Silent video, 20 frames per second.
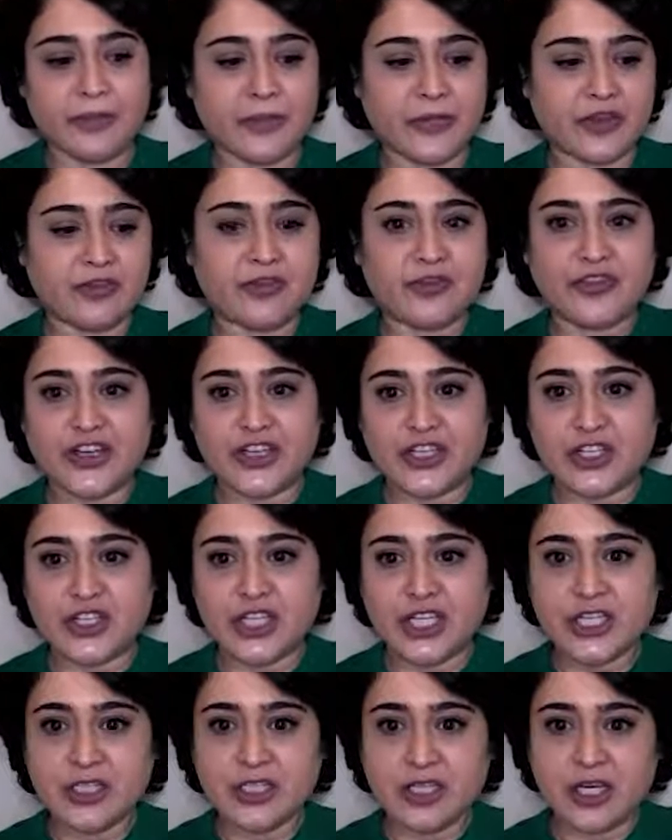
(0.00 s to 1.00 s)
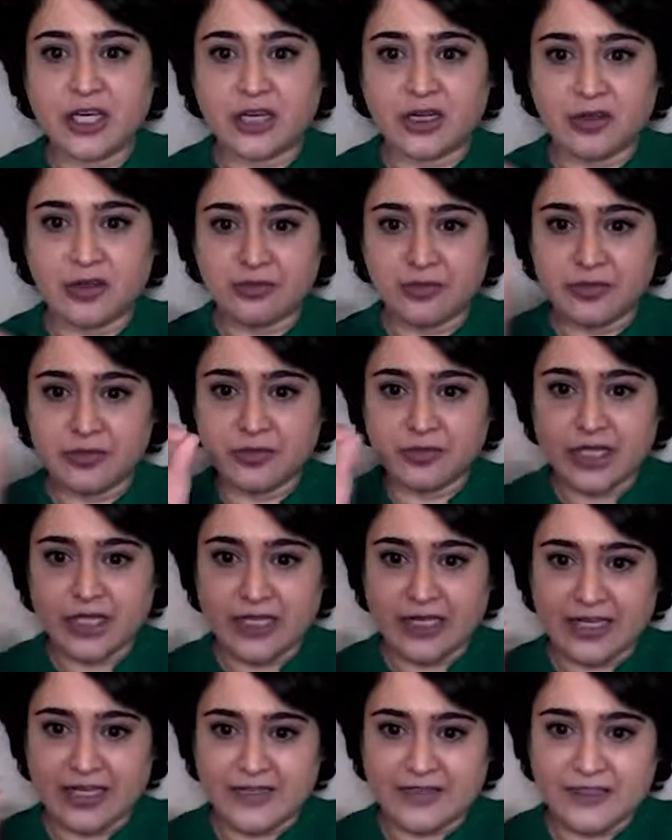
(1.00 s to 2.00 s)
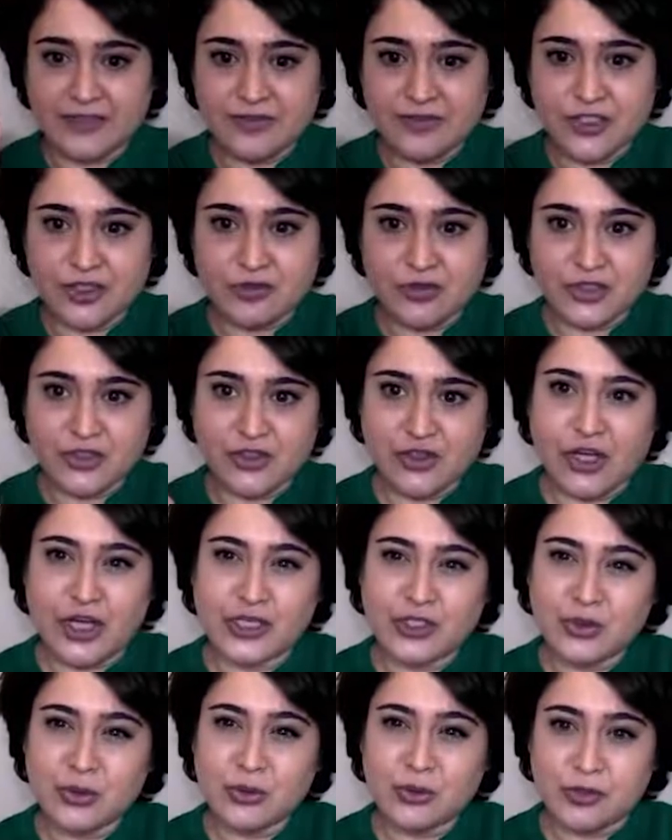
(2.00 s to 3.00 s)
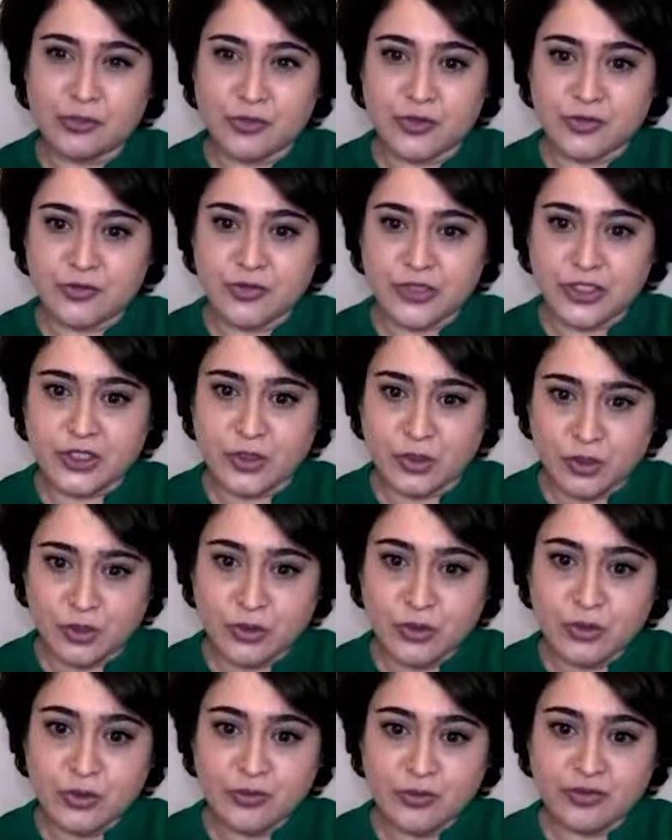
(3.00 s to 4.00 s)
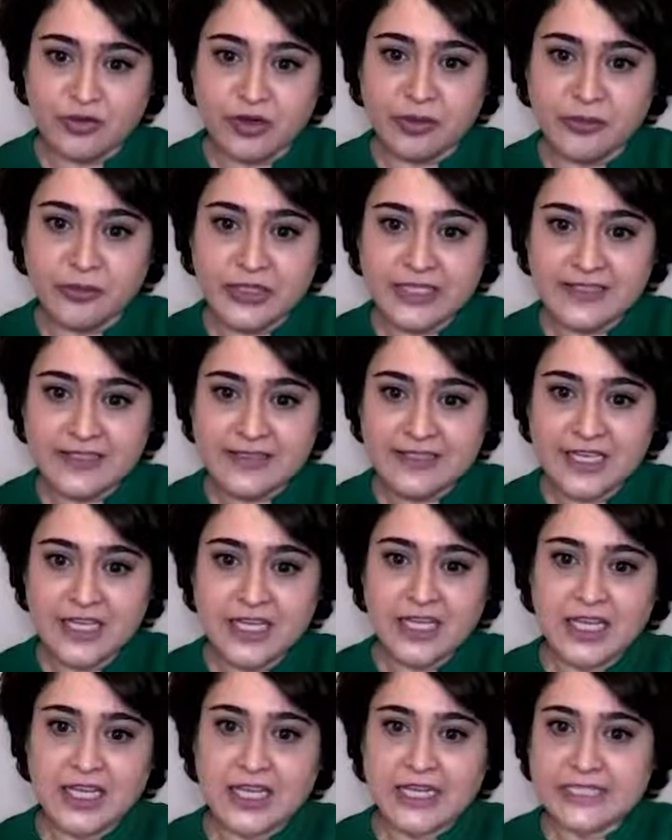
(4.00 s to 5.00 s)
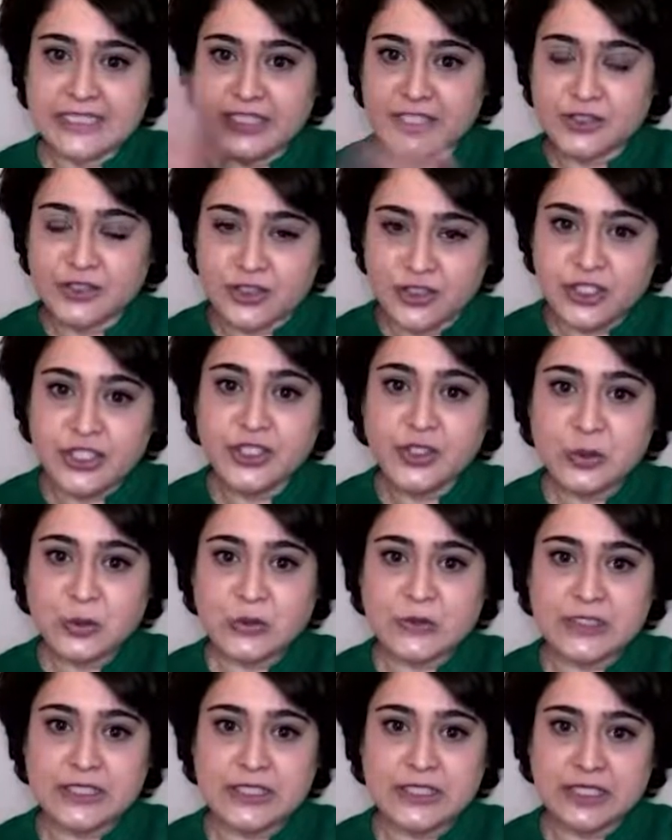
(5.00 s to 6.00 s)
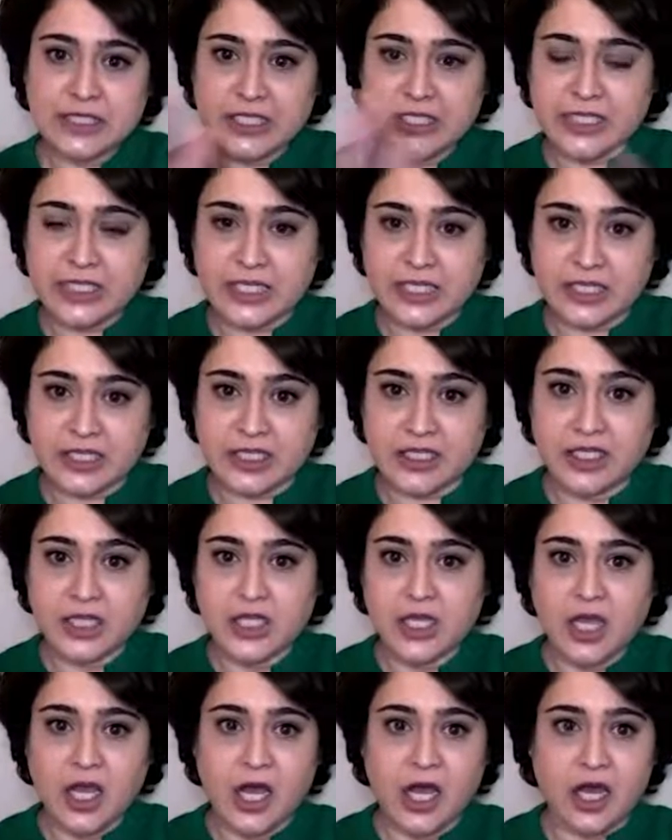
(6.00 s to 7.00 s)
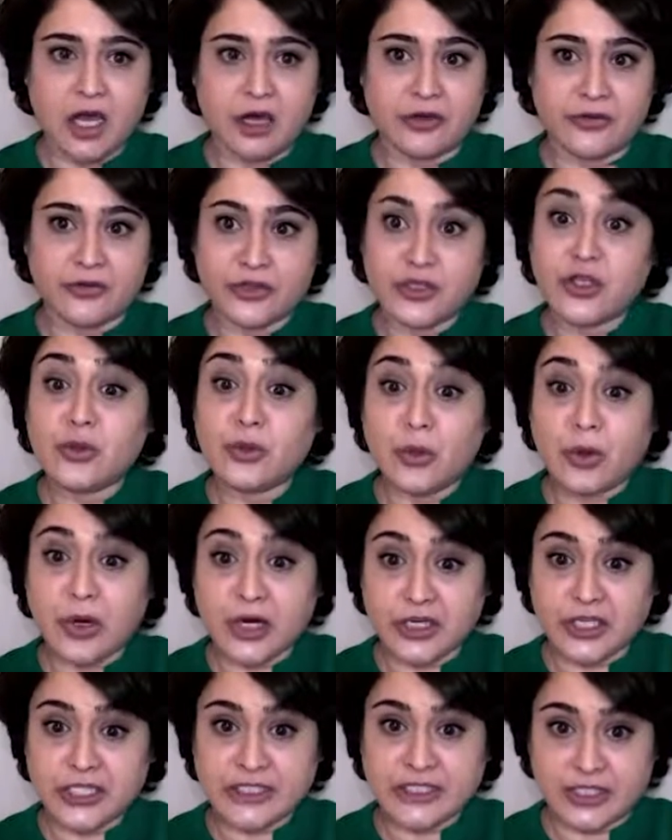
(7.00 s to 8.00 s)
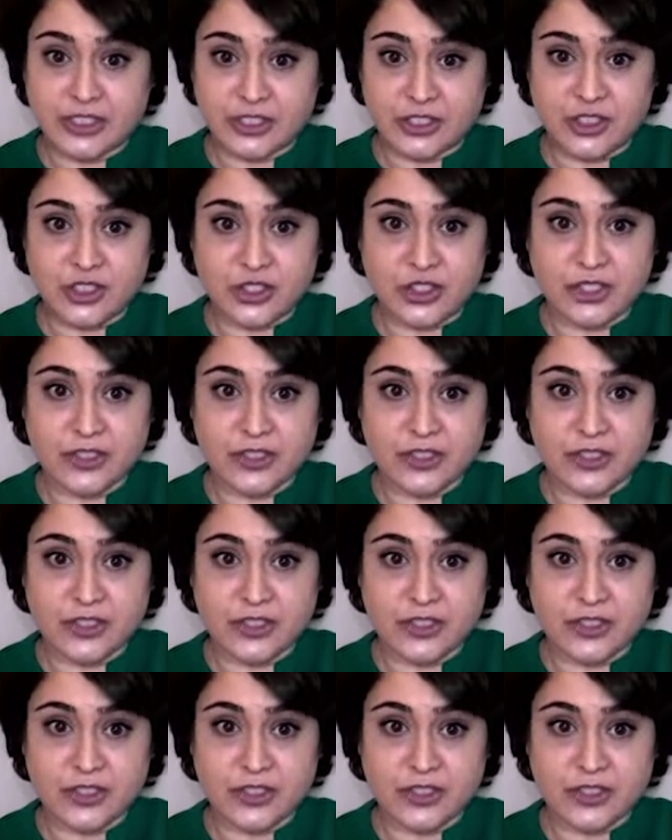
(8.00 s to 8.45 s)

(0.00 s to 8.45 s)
friction, as if they were trying to remove the glue from this and then reuse it in a new architecture.